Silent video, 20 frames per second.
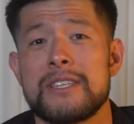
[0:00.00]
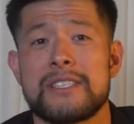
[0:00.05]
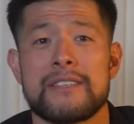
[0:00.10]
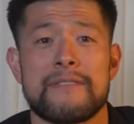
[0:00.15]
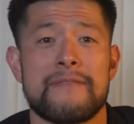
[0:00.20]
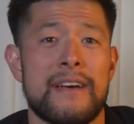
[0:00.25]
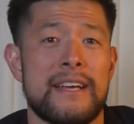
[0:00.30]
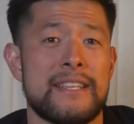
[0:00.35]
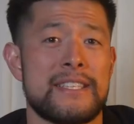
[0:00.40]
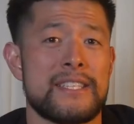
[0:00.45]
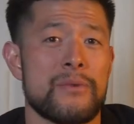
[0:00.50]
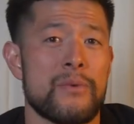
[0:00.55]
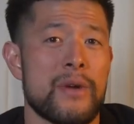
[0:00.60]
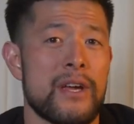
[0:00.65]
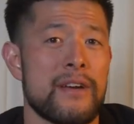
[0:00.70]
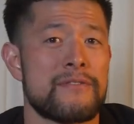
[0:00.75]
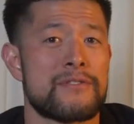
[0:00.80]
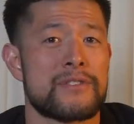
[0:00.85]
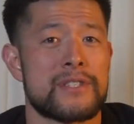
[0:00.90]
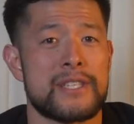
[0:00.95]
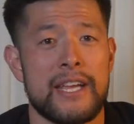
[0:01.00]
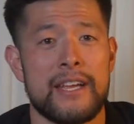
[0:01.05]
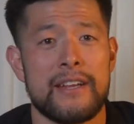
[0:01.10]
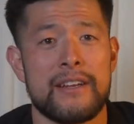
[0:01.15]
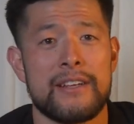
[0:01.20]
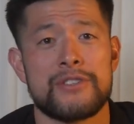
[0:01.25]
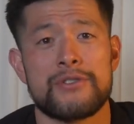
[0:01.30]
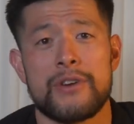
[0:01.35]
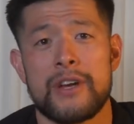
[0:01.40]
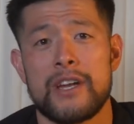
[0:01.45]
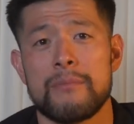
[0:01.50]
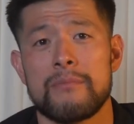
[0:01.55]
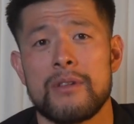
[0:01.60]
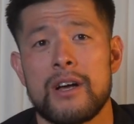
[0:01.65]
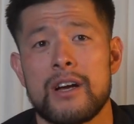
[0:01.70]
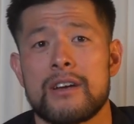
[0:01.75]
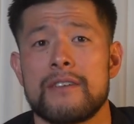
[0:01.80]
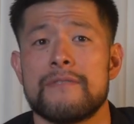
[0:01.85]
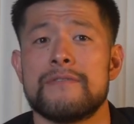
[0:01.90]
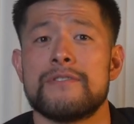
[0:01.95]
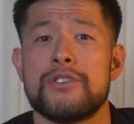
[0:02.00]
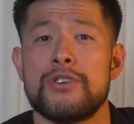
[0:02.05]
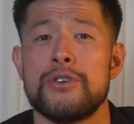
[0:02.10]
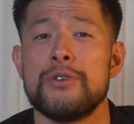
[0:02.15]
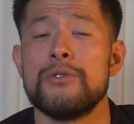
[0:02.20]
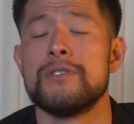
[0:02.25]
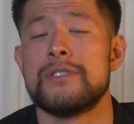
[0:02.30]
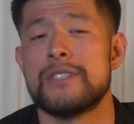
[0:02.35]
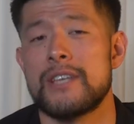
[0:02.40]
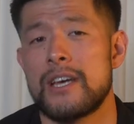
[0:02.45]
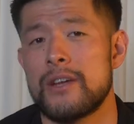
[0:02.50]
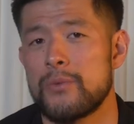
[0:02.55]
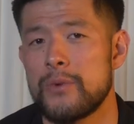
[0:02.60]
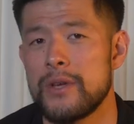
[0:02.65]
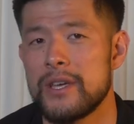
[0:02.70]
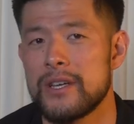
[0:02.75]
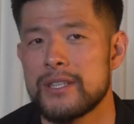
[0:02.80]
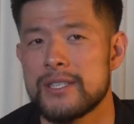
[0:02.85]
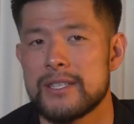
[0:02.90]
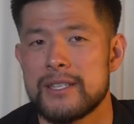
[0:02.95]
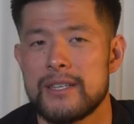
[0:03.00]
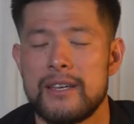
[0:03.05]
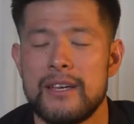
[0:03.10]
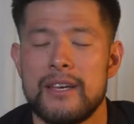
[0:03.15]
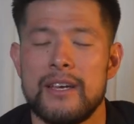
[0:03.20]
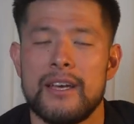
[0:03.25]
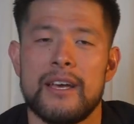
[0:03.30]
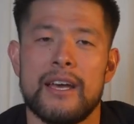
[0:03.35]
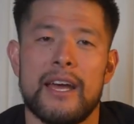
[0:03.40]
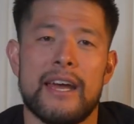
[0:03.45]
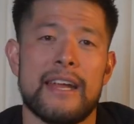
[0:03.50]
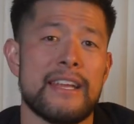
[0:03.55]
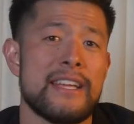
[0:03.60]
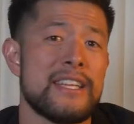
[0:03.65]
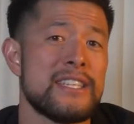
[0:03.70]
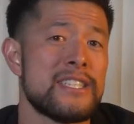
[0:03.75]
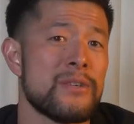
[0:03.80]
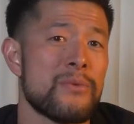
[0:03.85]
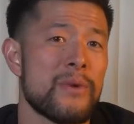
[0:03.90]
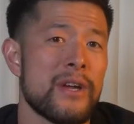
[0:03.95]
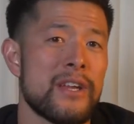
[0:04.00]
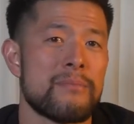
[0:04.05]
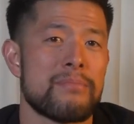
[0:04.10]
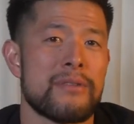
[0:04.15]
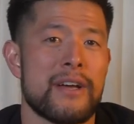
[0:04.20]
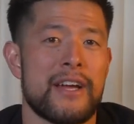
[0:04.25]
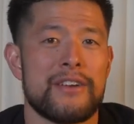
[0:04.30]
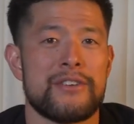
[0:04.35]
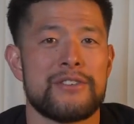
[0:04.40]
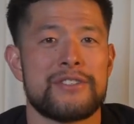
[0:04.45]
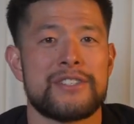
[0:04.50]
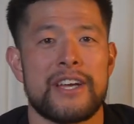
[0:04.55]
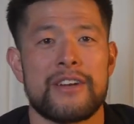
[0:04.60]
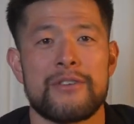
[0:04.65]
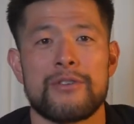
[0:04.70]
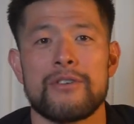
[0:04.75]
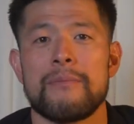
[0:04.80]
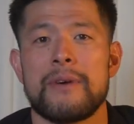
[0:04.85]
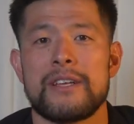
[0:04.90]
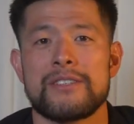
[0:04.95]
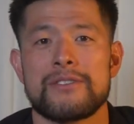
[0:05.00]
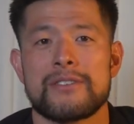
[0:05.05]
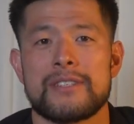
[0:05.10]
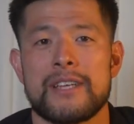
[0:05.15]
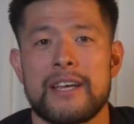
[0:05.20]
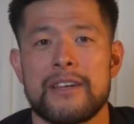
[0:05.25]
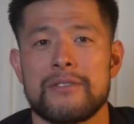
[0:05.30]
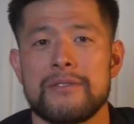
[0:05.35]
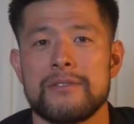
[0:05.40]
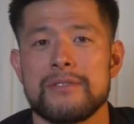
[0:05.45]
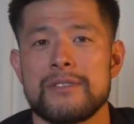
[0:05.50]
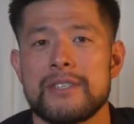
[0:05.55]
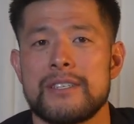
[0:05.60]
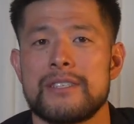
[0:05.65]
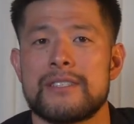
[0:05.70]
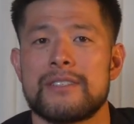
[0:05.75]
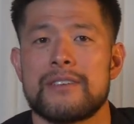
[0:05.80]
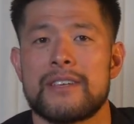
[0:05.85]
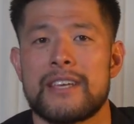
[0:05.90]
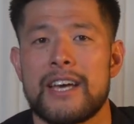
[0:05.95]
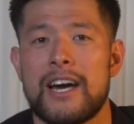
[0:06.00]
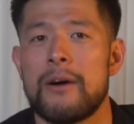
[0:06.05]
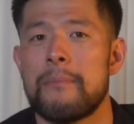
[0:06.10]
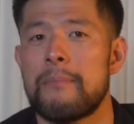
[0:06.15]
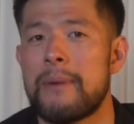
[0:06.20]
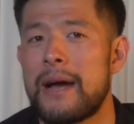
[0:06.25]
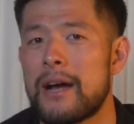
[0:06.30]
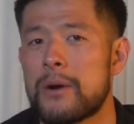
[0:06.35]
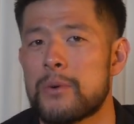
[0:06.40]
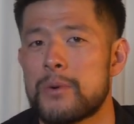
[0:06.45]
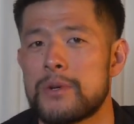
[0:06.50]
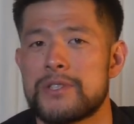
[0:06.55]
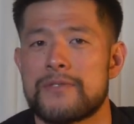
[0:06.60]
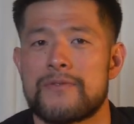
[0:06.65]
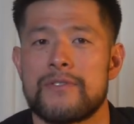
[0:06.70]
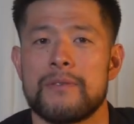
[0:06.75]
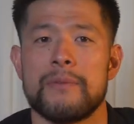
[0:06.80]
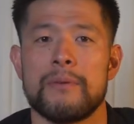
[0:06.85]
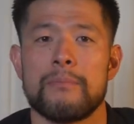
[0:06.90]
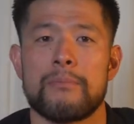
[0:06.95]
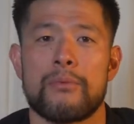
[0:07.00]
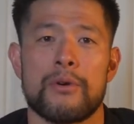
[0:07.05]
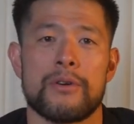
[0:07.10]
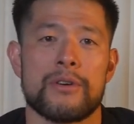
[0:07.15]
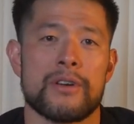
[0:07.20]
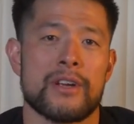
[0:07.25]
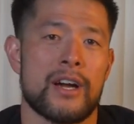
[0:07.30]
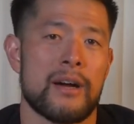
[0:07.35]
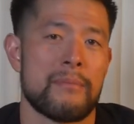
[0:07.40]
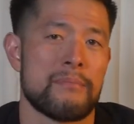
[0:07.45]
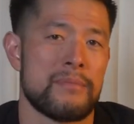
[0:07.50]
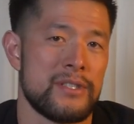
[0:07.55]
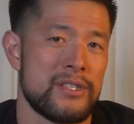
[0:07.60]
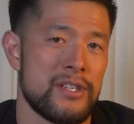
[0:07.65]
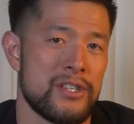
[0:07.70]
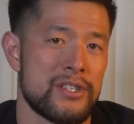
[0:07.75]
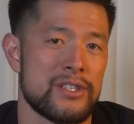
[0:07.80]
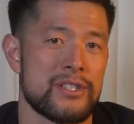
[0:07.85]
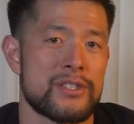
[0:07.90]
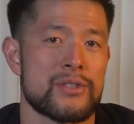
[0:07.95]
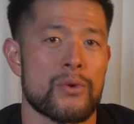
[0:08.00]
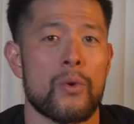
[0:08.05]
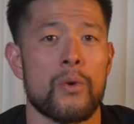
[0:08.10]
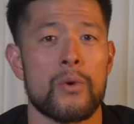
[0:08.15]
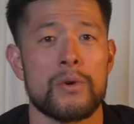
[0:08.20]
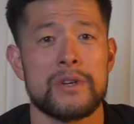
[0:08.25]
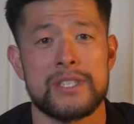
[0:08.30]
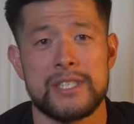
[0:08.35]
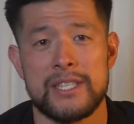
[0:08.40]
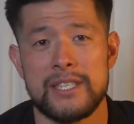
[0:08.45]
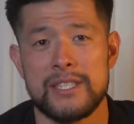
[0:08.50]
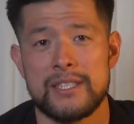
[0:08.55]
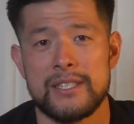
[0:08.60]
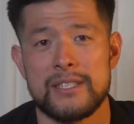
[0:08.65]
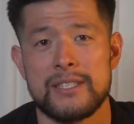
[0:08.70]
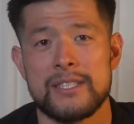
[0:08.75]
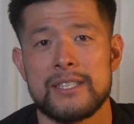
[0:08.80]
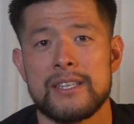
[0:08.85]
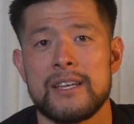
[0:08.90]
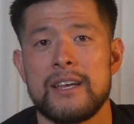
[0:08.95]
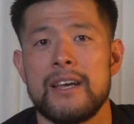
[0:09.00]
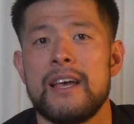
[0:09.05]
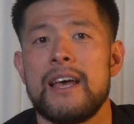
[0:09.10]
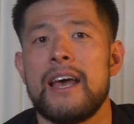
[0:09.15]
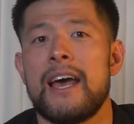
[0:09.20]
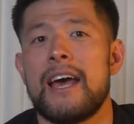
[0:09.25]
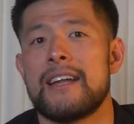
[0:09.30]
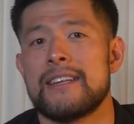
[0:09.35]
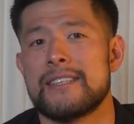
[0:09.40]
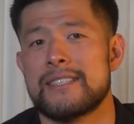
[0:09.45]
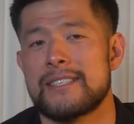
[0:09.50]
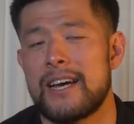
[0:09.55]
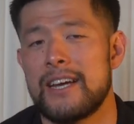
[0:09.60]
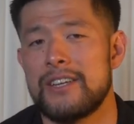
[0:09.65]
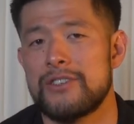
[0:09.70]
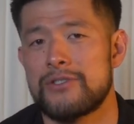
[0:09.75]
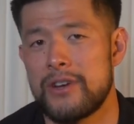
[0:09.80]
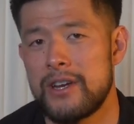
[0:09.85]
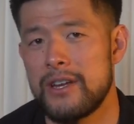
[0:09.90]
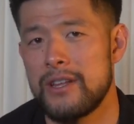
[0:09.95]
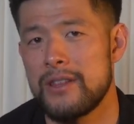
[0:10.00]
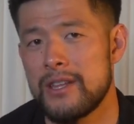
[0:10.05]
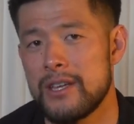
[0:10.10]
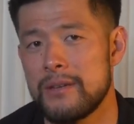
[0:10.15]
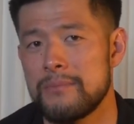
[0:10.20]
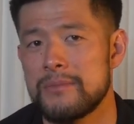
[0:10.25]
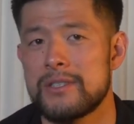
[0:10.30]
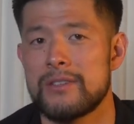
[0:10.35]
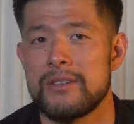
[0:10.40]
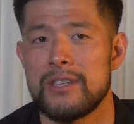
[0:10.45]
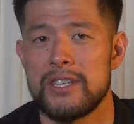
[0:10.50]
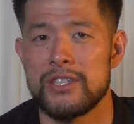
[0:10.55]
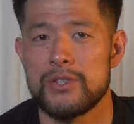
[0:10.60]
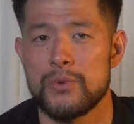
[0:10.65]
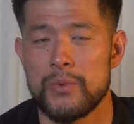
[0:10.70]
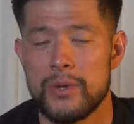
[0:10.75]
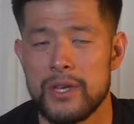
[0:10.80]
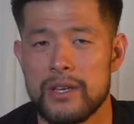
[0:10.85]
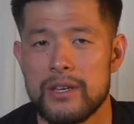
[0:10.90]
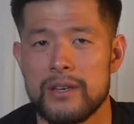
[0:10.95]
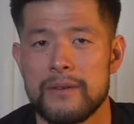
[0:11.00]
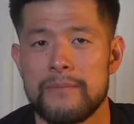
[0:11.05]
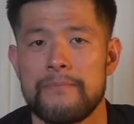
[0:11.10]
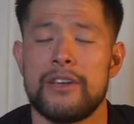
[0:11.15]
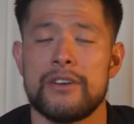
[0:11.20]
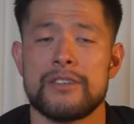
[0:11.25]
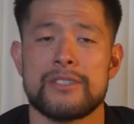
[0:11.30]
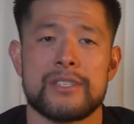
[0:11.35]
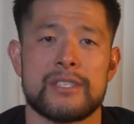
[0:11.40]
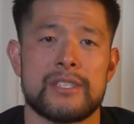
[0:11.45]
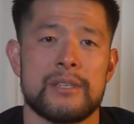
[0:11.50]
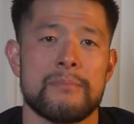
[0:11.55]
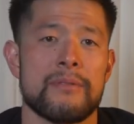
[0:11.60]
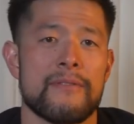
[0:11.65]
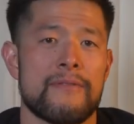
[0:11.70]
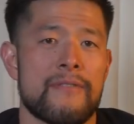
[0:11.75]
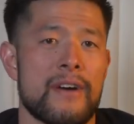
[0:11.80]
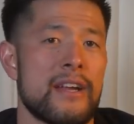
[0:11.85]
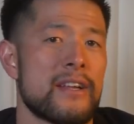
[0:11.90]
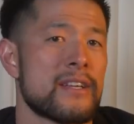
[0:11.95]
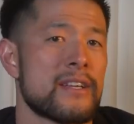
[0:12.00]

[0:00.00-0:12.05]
is a fancy way of saying a training block of 2 to 10 weeks. An easy way to plan your general mesocycles is to count backwards from important competitions or seasons and assign training themes to each week. Here's a simplified